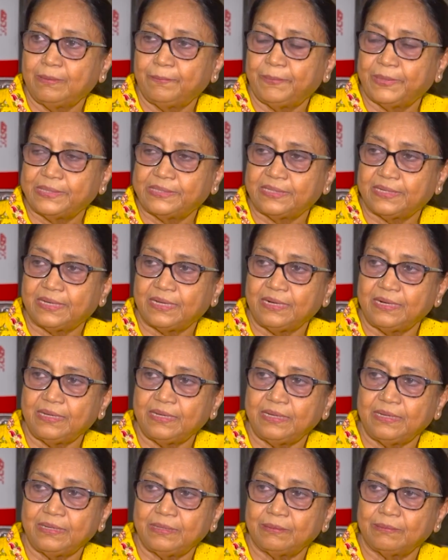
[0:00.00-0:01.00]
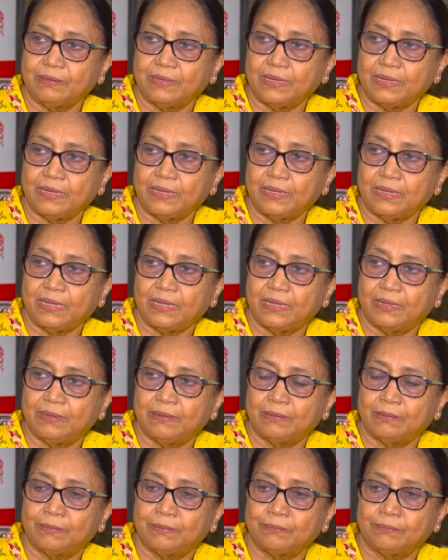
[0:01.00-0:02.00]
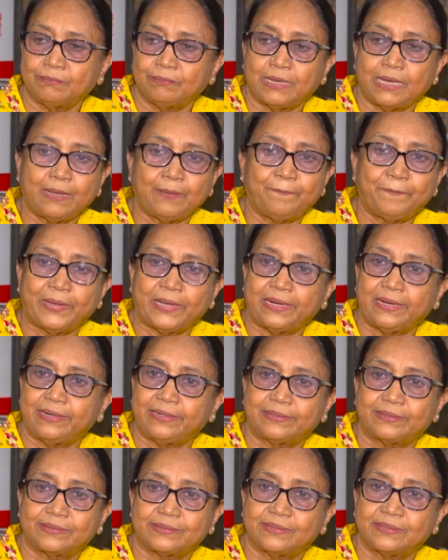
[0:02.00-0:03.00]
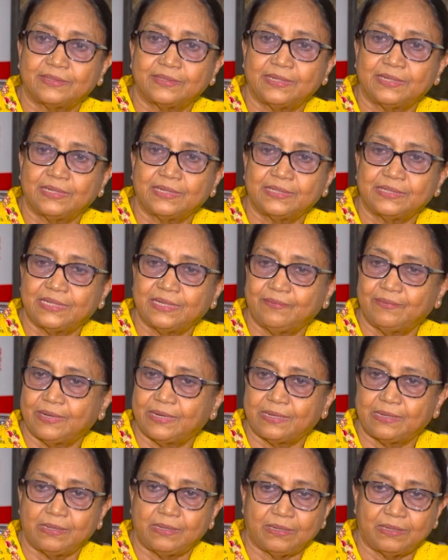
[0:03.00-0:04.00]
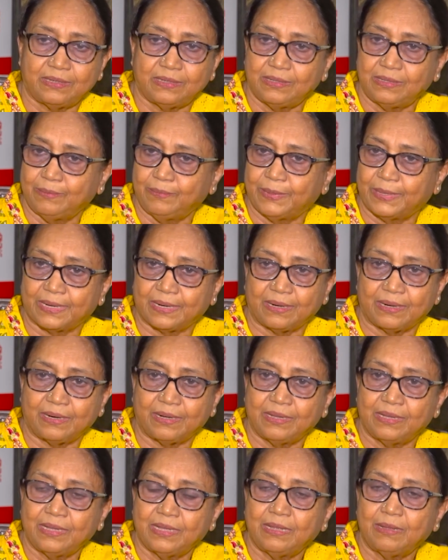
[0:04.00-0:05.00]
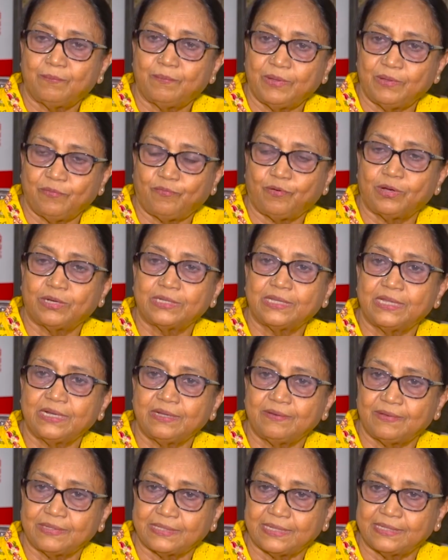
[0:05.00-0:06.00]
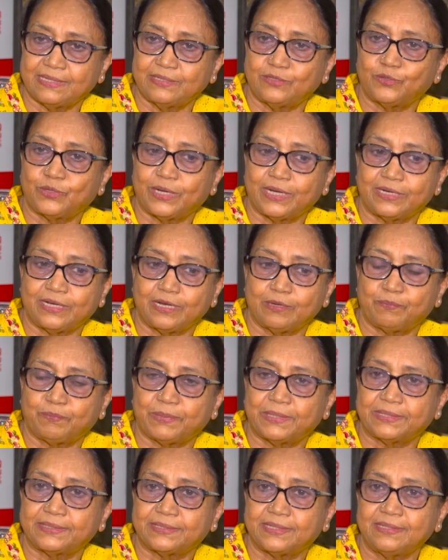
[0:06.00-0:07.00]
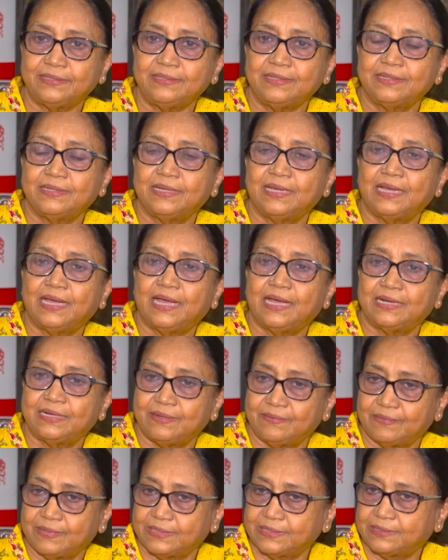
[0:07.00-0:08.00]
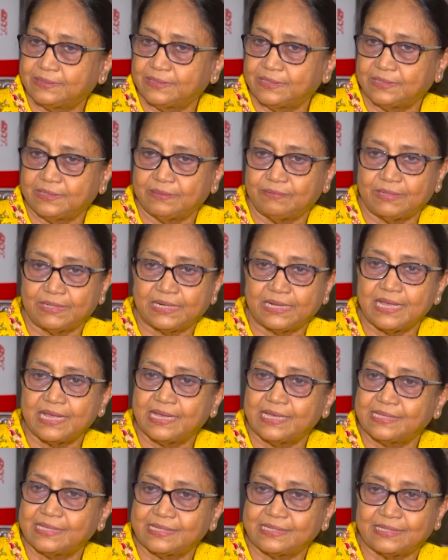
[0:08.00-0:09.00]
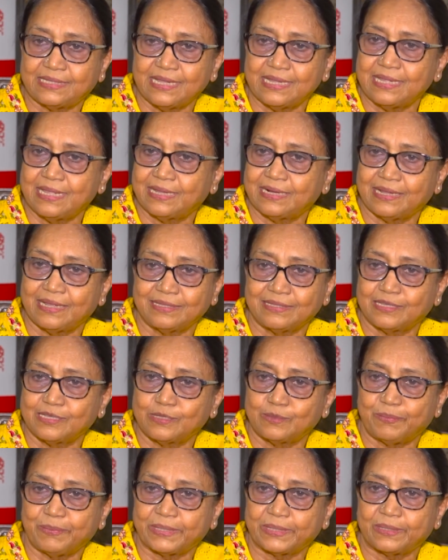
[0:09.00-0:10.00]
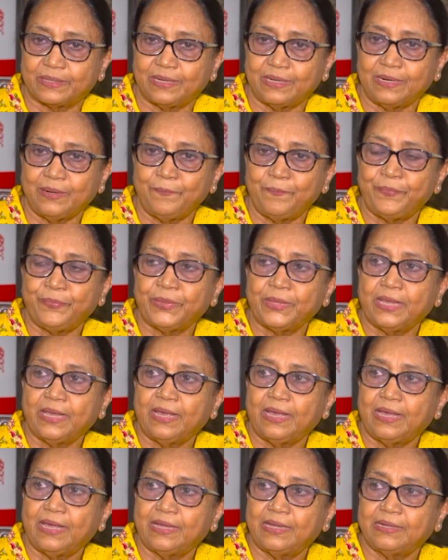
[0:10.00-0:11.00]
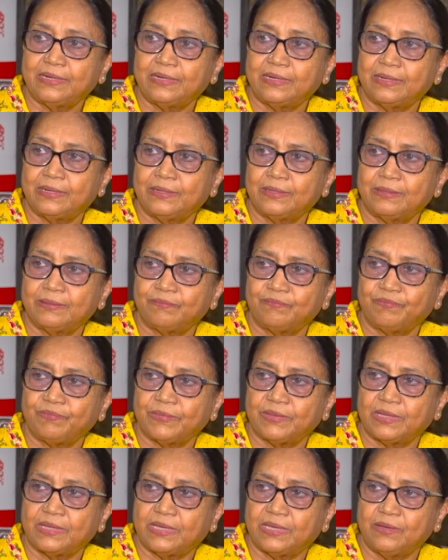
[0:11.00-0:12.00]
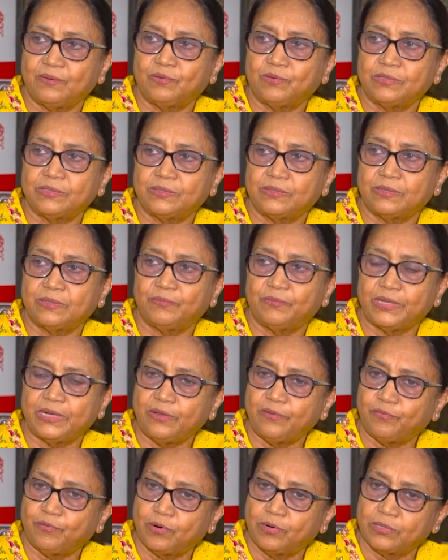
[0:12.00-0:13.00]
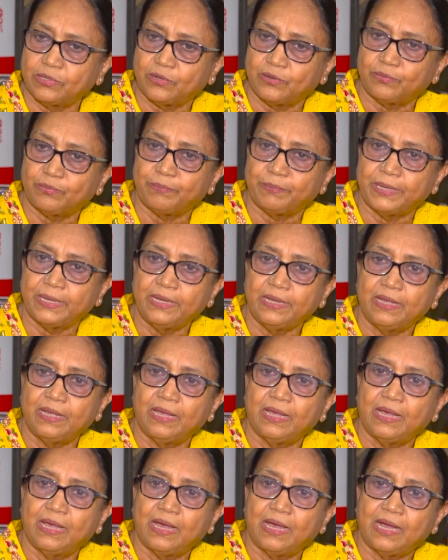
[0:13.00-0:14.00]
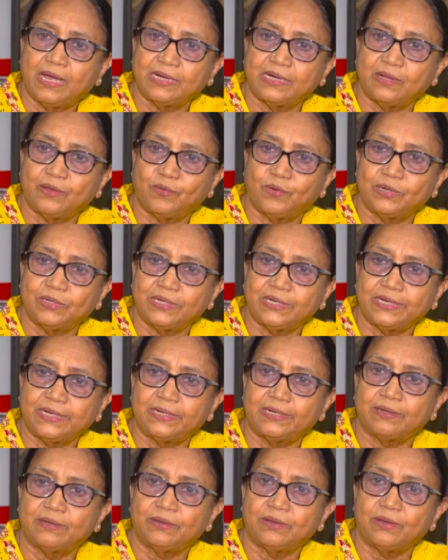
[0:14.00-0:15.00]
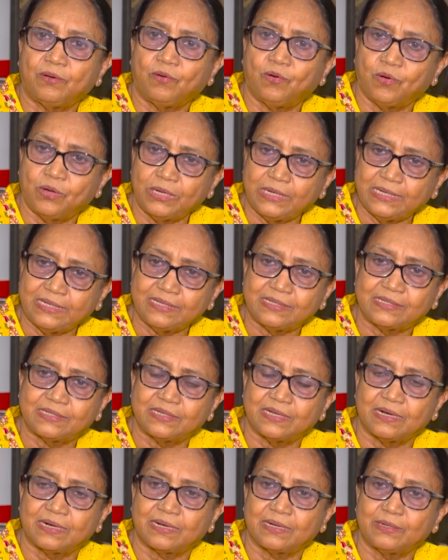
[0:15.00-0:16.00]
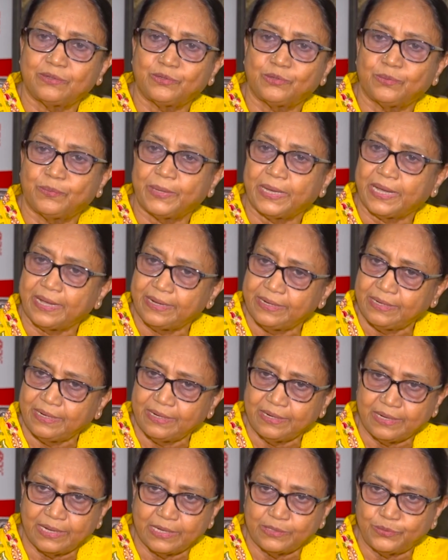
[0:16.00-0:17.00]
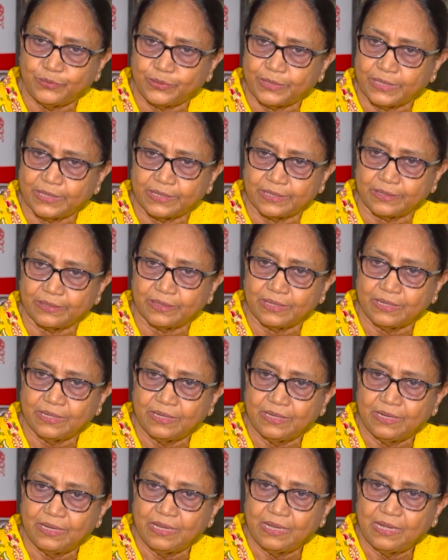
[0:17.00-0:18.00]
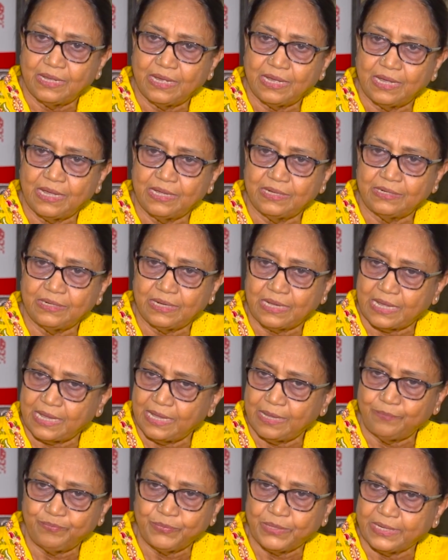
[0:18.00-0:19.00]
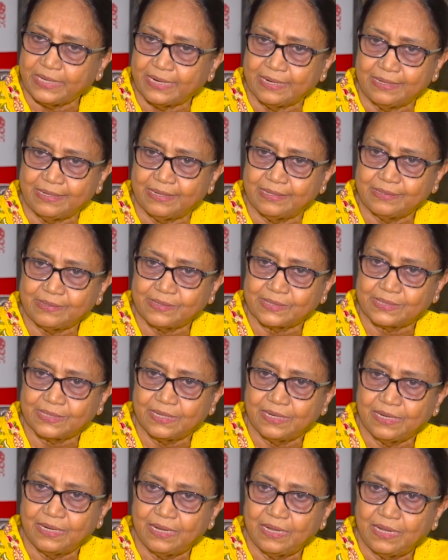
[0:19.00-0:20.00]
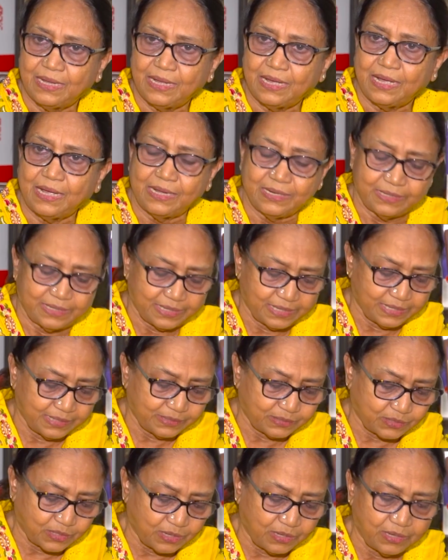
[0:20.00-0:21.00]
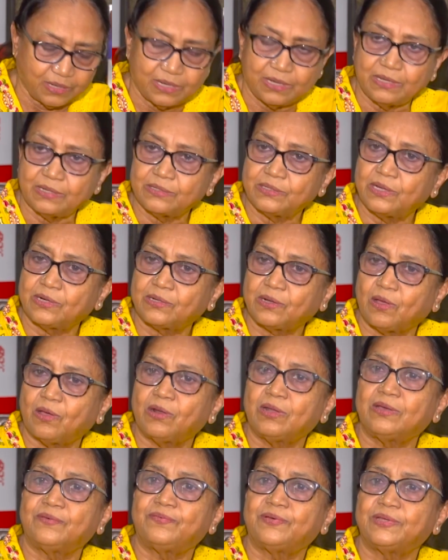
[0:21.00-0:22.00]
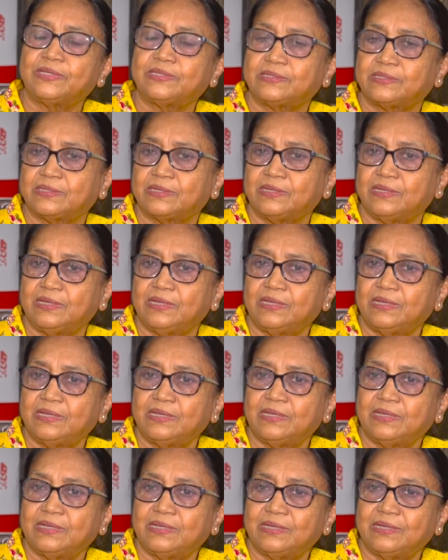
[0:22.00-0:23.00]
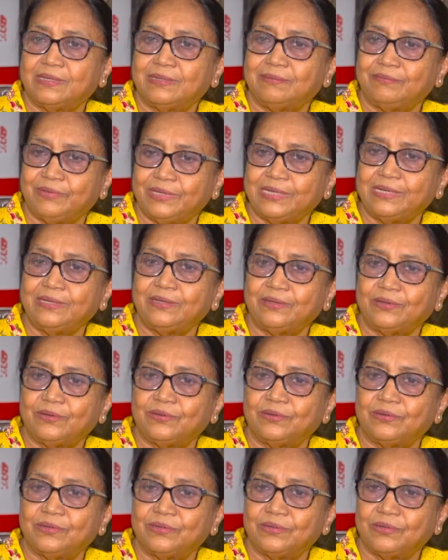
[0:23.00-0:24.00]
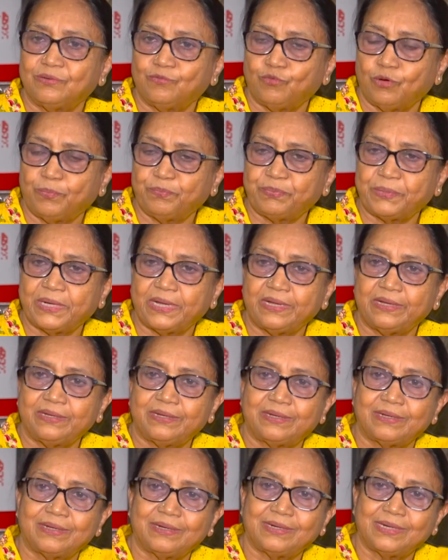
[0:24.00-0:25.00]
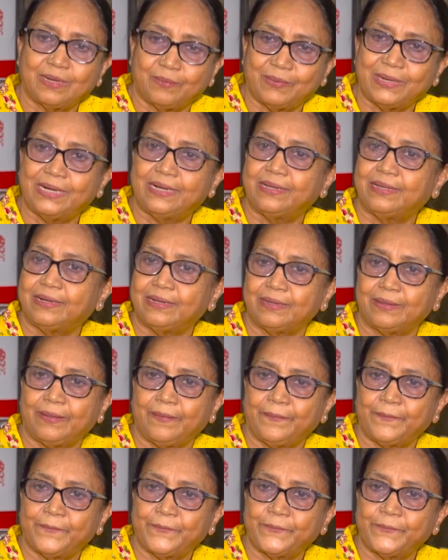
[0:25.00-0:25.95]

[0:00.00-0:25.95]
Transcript: Basically, my parents, they were liberal. My father, he was an educated person, and he was working as a senior health inspector, and he was very fond of me, and he wanted all his children to be highly educated. And I am the eldest, and he saw that all of us, we obtained double degree.